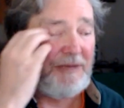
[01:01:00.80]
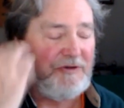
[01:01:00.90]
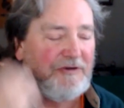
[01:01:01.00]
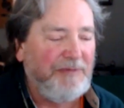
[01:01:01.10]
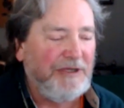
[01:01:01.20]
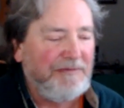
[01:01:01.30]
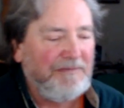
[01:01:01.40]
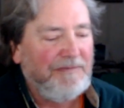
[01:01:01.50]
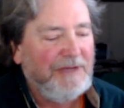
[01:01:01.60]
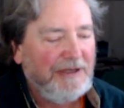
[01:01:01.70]
to have
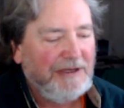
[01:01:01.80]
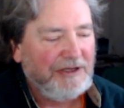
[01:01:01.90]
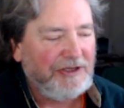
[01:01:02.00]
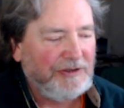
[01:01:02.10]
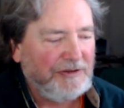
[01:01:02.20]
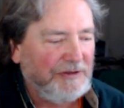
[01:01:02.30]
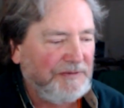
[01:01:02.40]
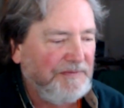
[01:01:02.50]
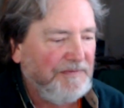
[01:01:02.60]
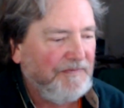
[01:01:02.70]
been
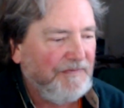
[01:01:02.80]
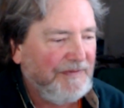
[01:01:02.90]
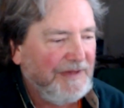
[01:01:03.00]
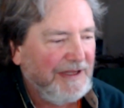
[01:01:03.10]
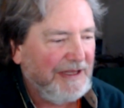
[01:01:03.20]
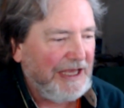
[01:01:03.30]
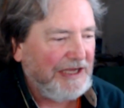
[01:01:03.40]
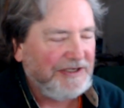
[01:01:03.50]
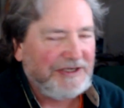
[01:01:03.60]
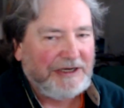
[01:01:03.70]
killed
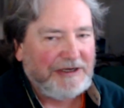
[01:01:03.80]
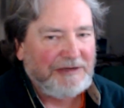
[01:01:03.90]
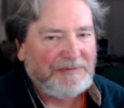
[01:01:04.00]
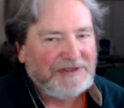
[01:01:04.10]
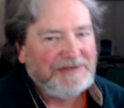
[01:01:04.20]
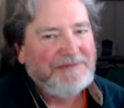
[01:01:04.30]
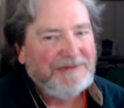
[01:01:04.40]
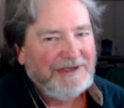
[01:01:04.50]
8 times.